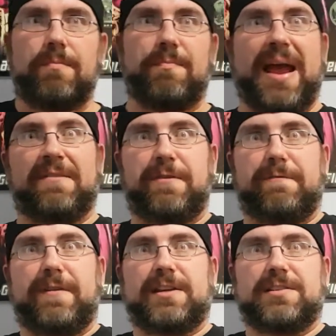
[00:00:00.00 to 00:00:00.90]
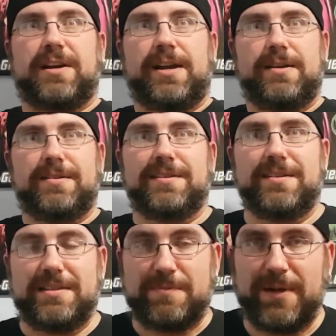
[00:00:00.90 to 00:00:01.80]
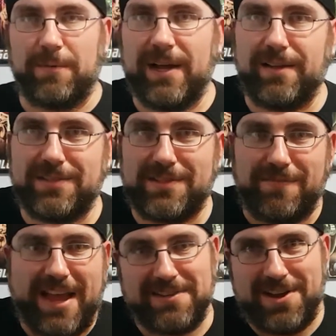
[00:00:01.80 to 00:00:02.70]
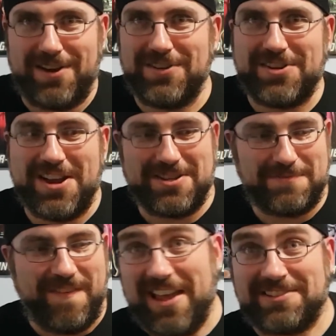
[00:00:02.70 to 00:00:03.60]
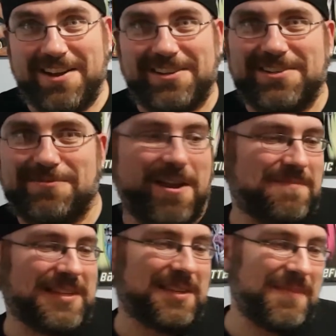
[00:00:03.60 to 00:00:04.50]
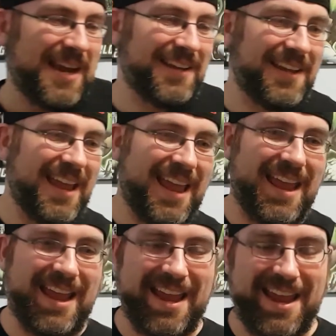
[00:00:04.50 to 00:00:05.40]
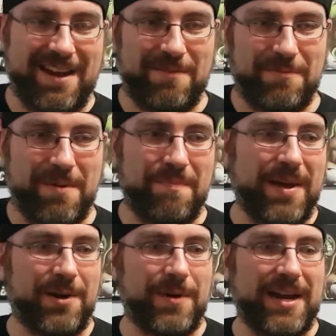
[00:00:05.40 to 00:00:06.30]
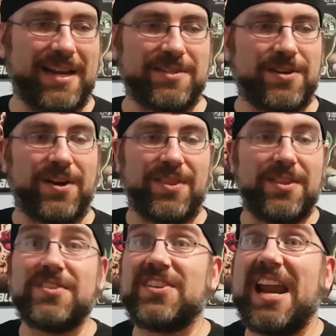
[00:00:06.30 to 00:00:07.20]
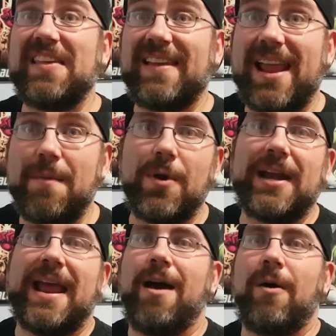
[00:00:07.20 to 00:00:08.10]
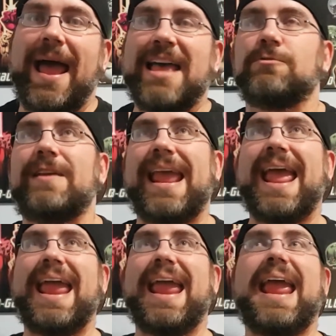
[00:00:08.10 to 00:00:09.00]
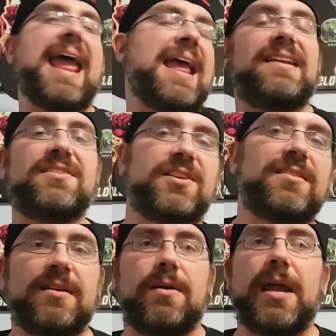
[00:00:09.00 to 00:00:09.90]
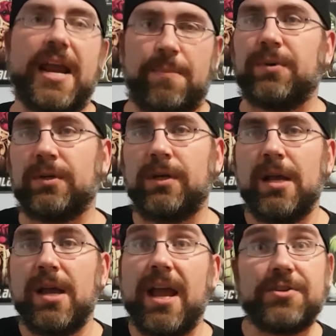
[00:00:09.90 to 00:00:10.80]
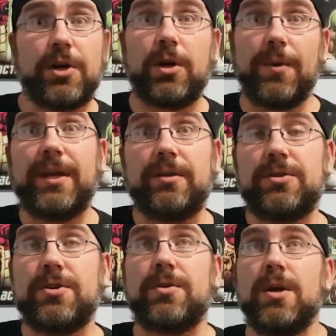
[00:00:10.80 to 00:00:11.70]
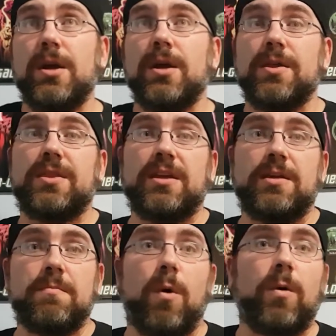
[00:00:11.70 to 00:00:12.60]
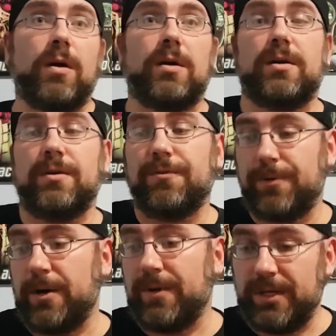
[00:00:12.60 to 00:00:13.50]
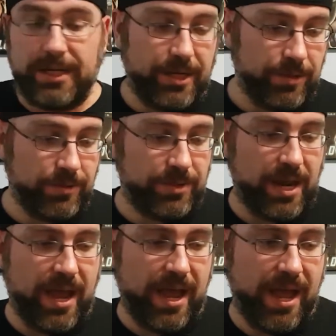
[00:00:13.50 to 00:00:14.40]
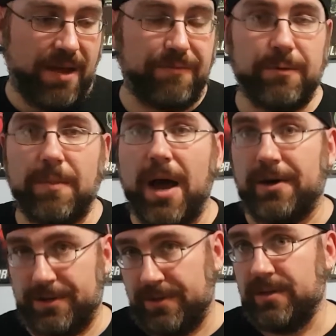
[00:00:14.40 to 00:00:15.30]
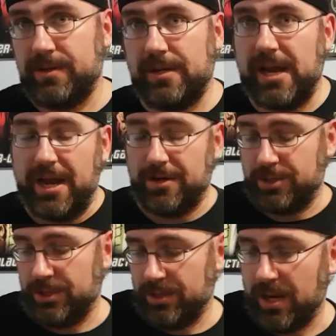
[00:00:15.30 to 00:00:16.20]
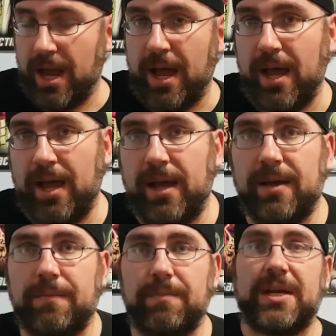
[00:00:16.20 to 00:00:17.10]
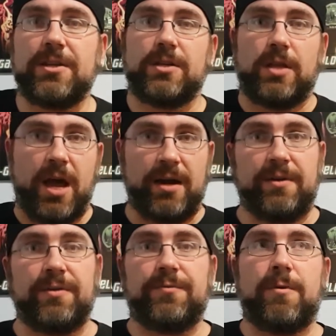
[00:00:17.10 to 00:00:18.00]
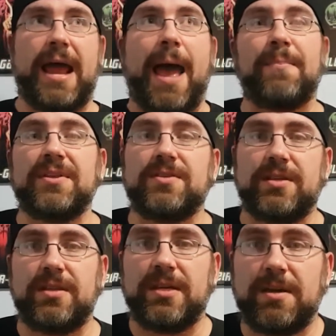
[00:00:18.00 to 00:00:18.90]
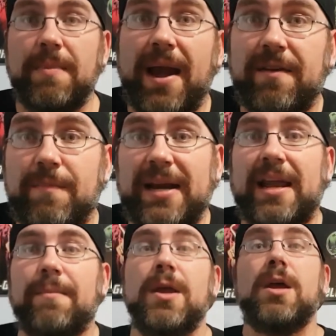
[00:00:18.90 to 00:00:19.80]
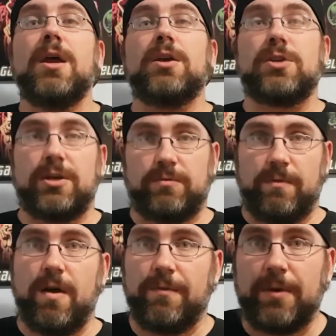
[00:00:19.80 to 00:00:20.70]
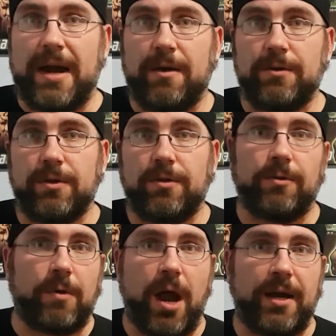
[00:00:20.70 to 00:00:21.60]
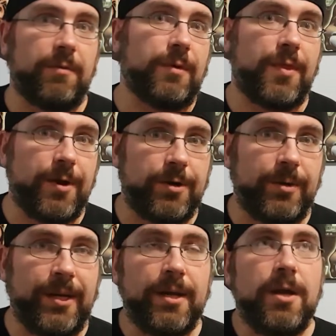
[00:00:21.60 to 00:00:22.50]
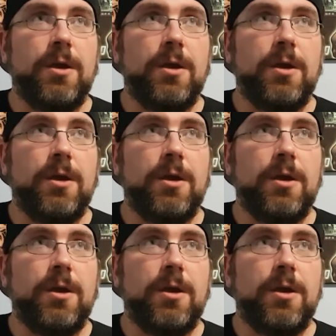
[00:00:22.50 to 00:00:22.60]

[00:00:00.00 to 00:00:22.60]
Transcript: back for your fix, are you? It's been a while since the Fast Talking Jays fast talked his way about the meta, and what better way to get started than the state of the game right now as we exit April and start going into the more frequently used uh, full modern age. Uh, because a lot of what happens in the competitive metagame does revolve around The Rock and what they're doing.